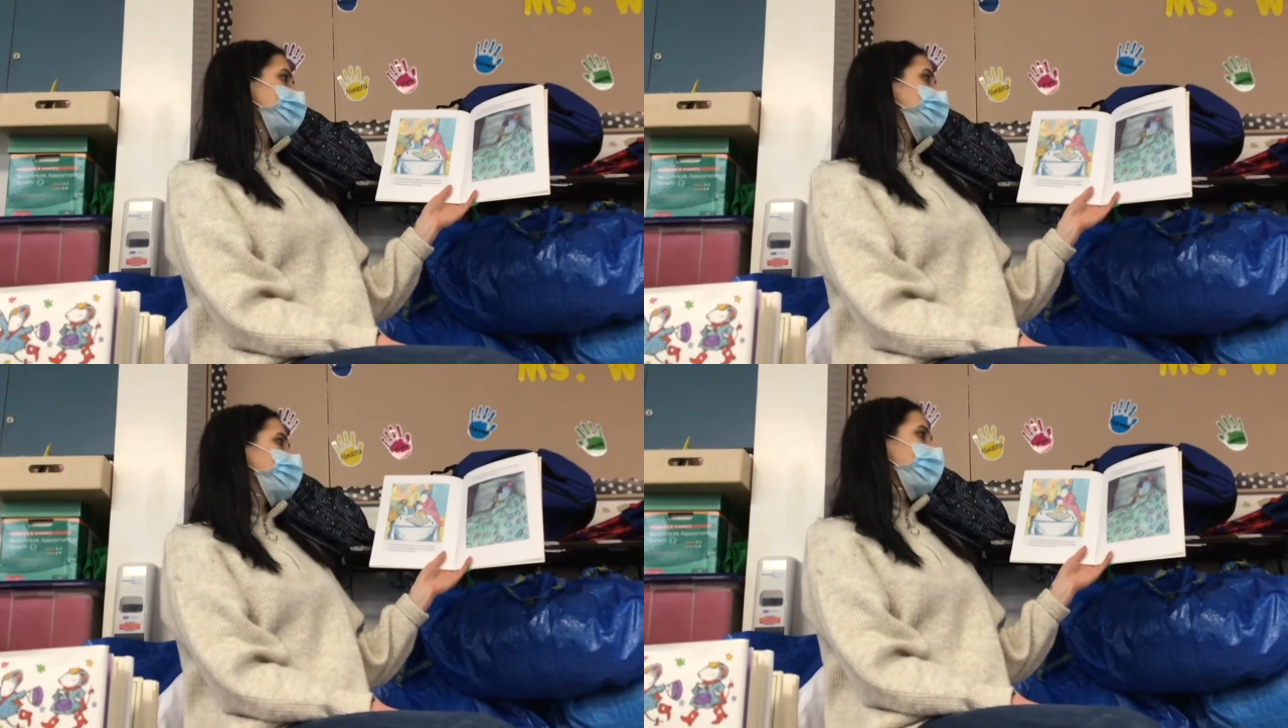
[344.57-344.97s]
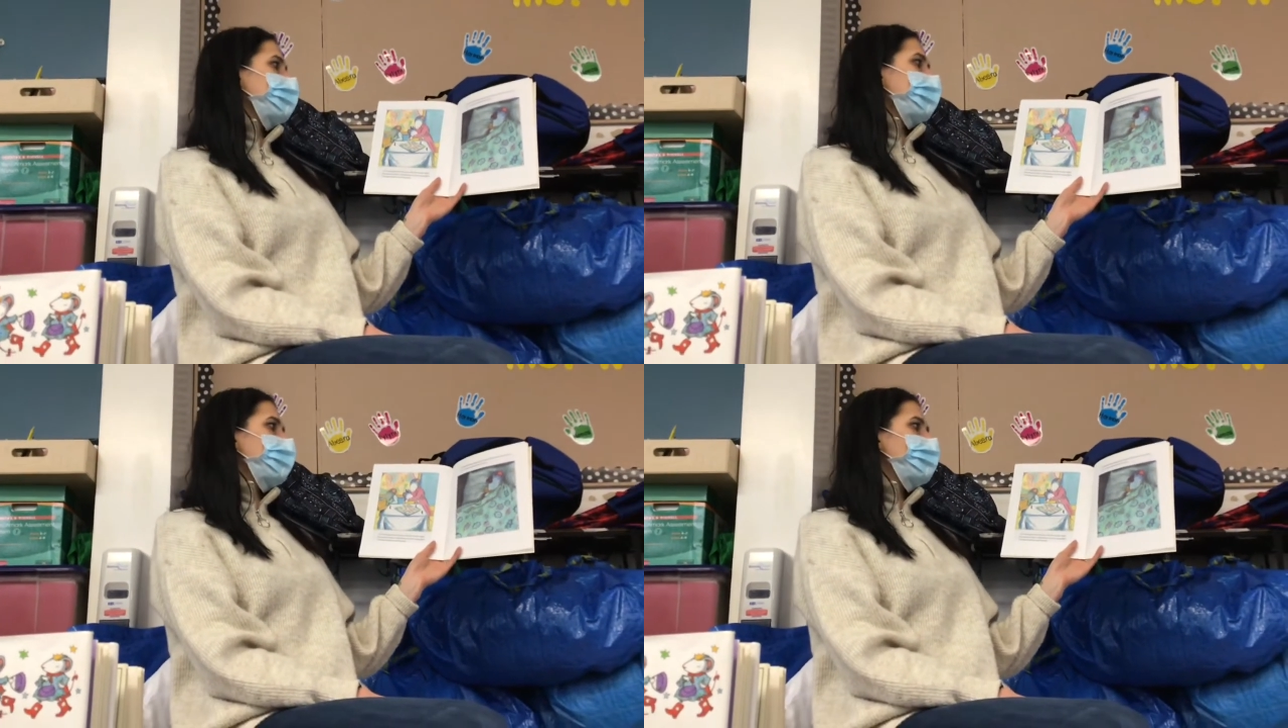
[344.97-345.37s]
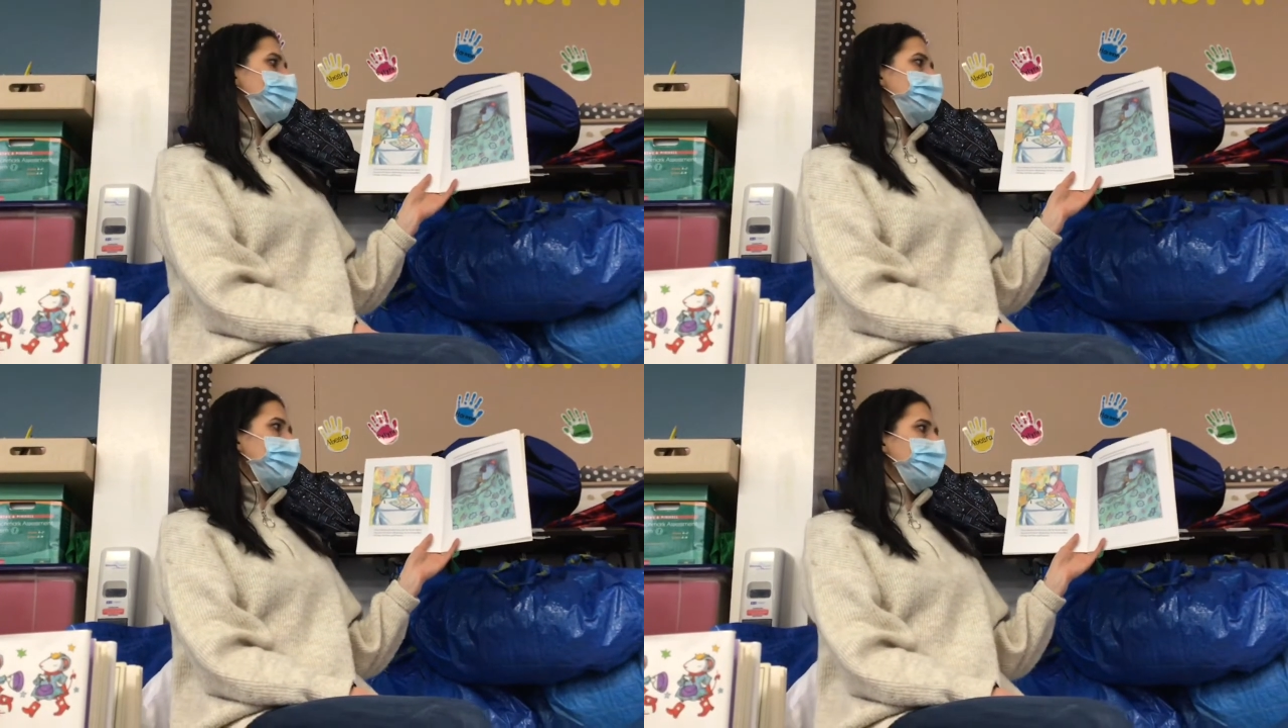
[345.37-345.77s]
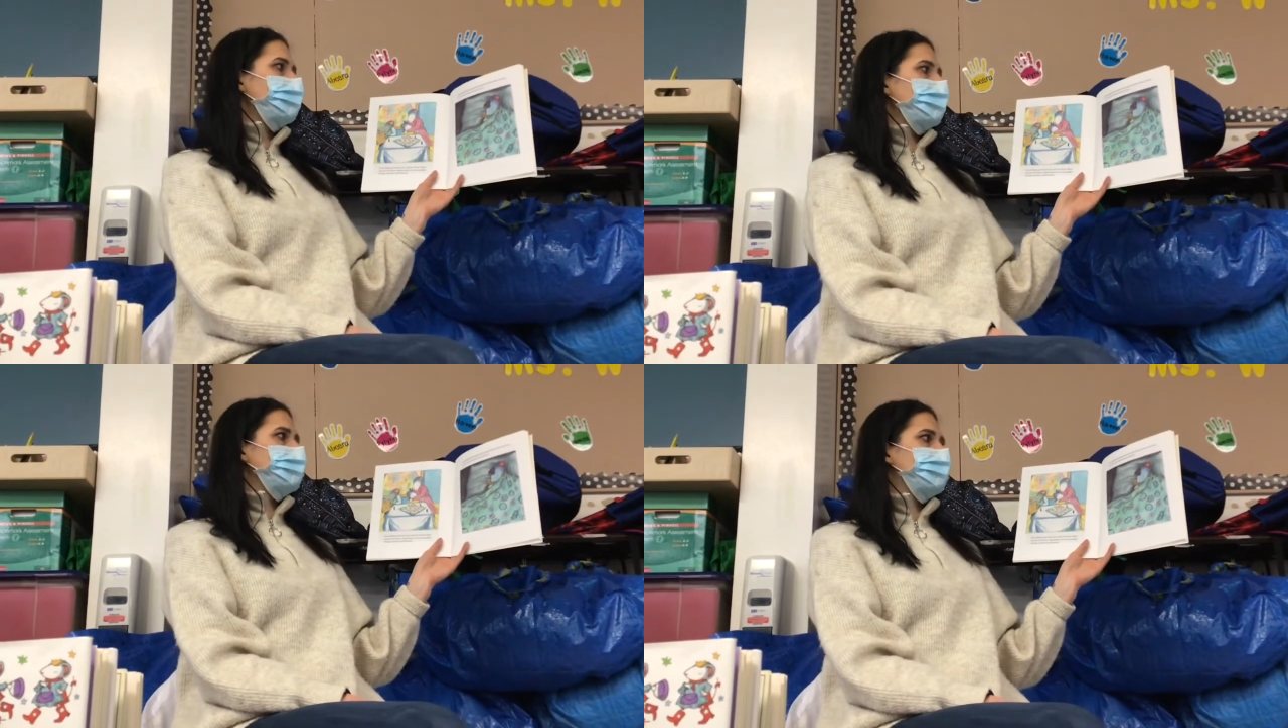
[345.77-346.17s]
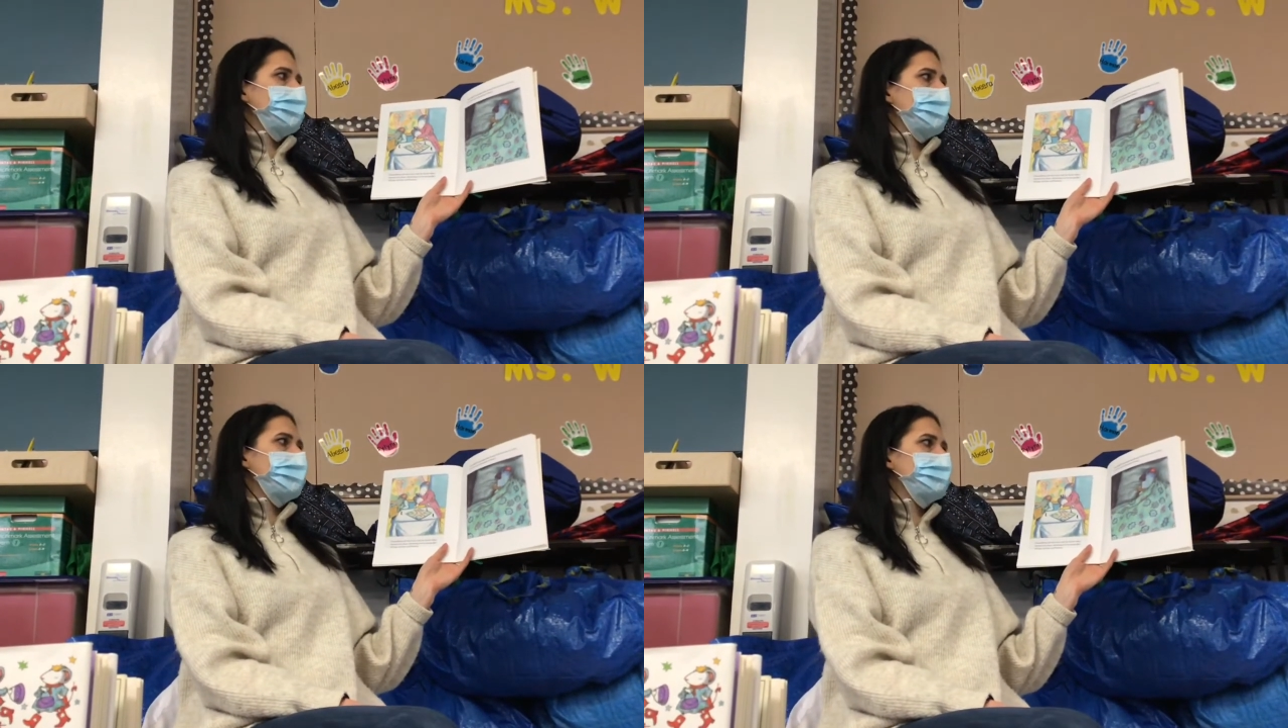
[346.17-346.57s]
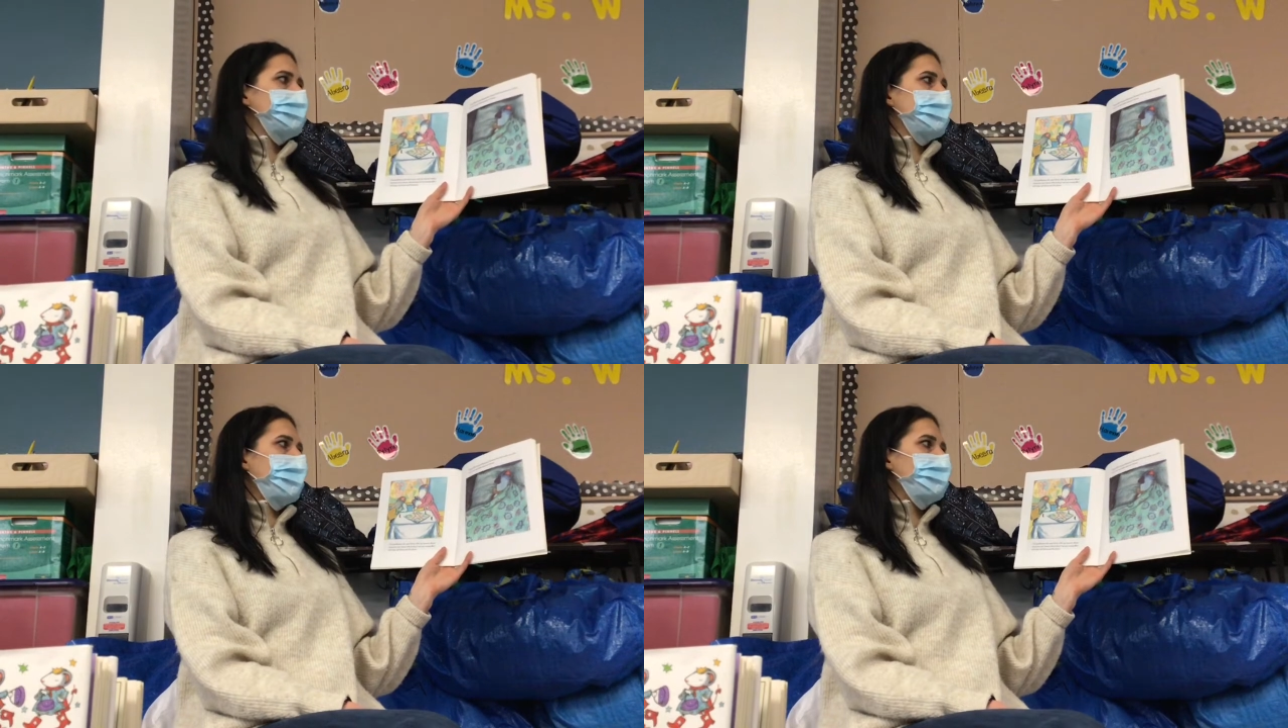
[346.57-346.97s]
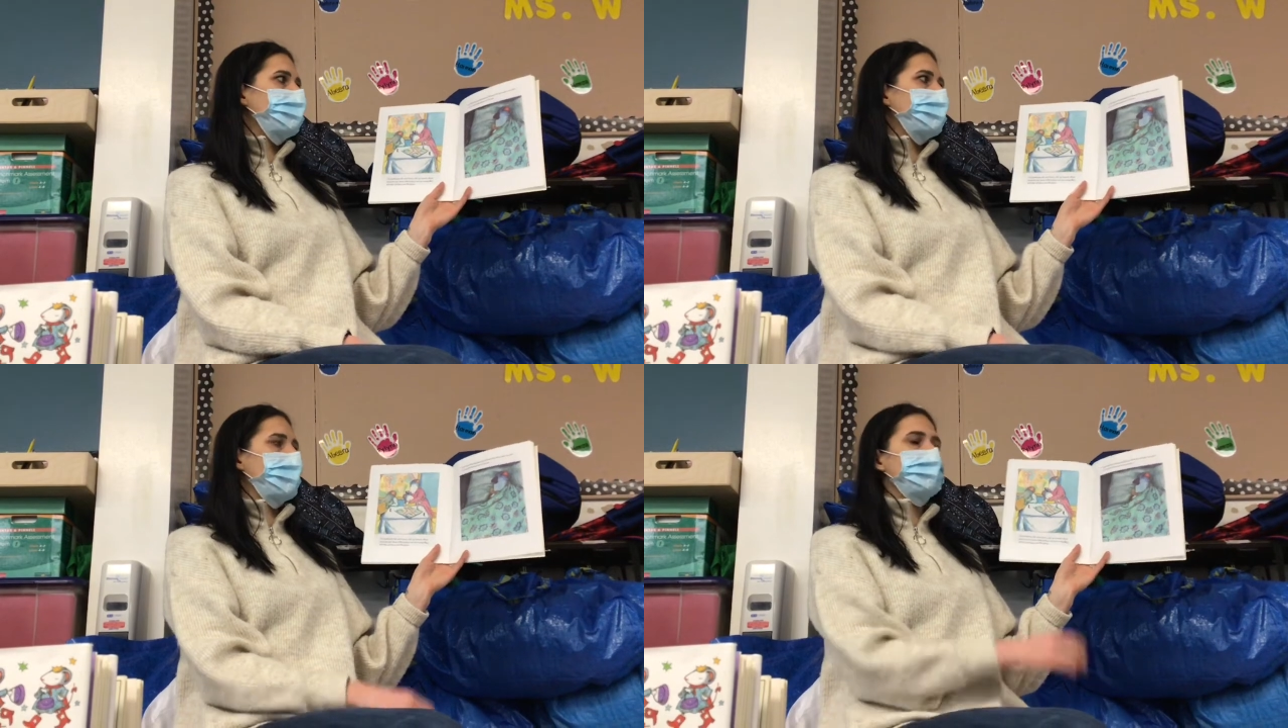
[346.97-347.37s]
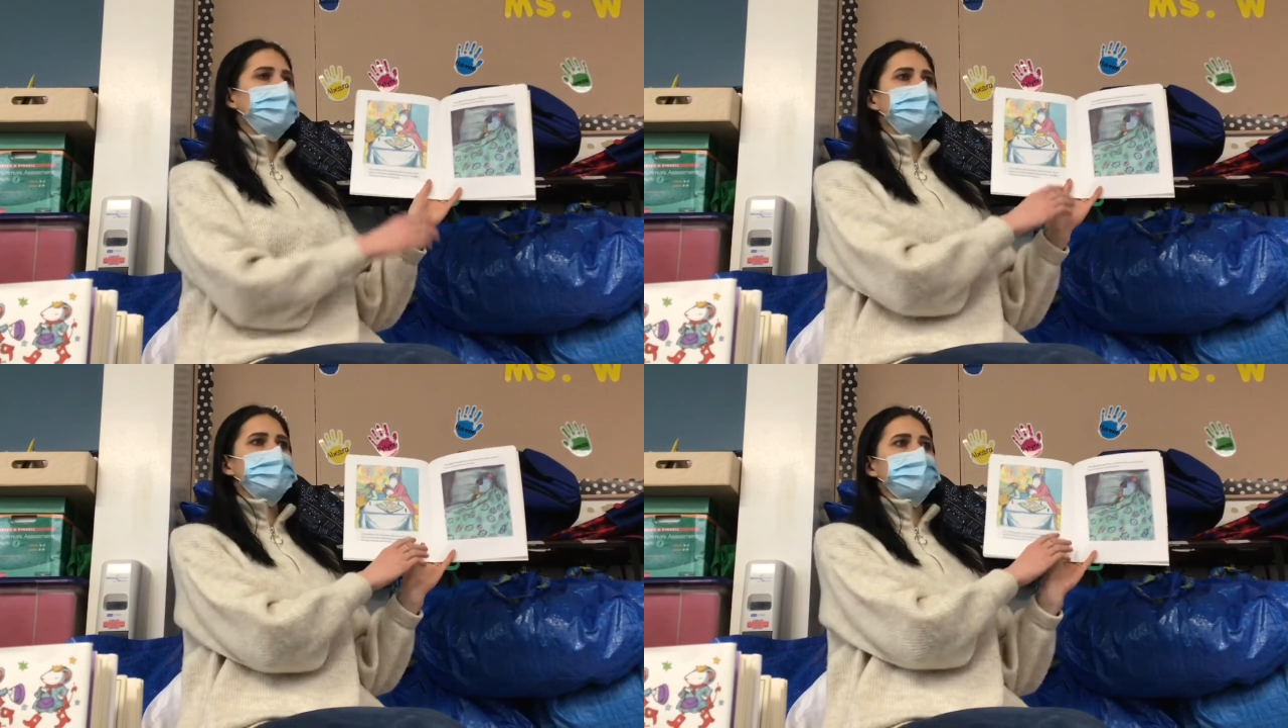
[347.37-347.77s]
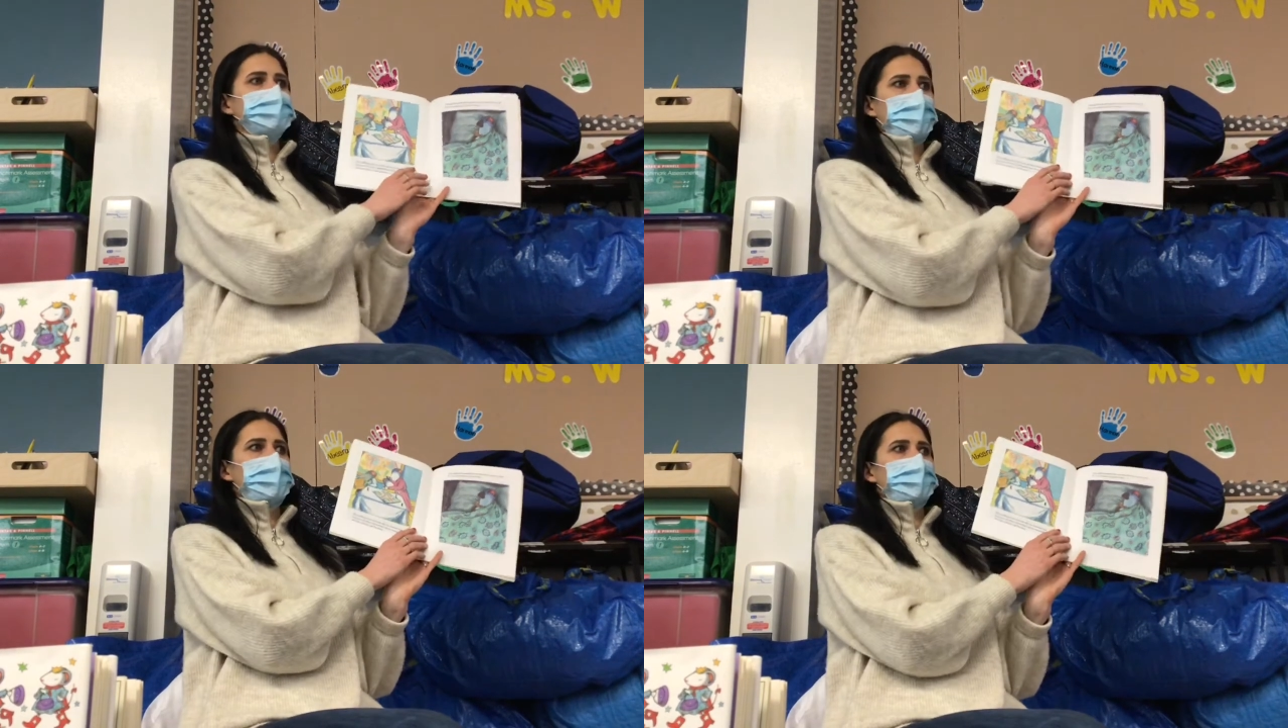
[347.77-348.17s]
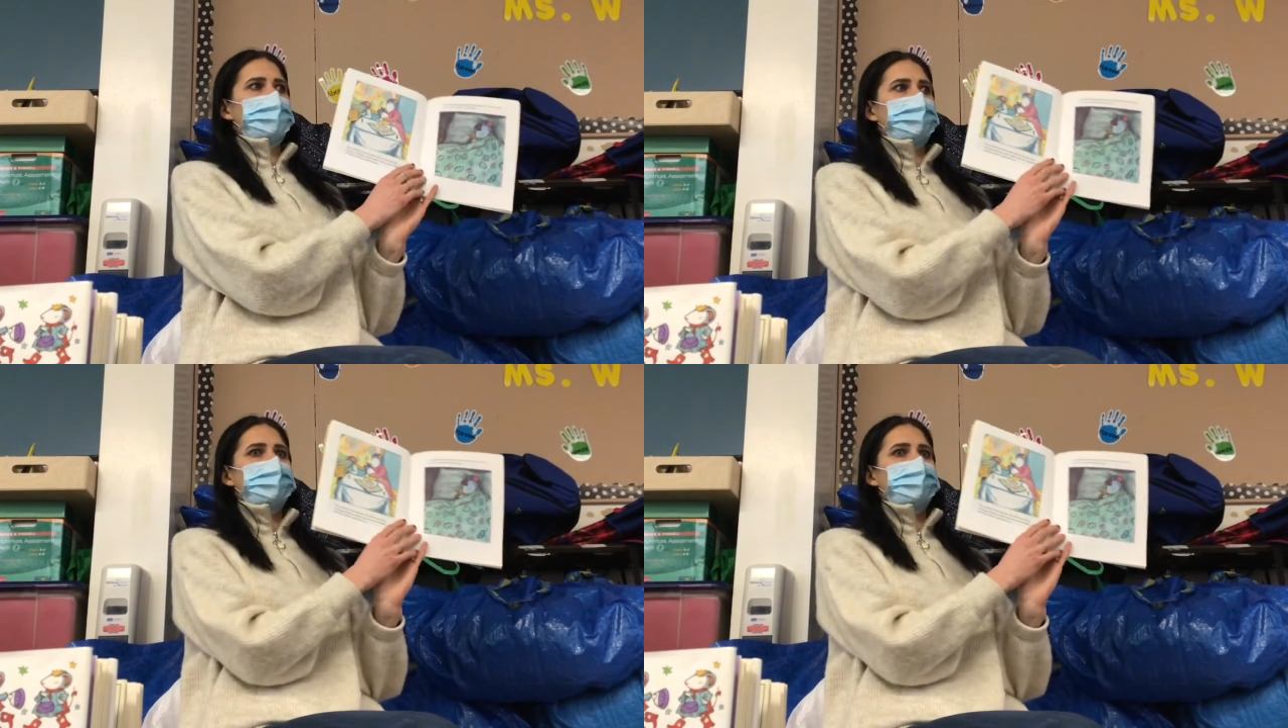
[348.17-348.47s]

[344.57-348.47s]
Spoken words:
That night, Chrysanthemum dreamed that her name was Jane.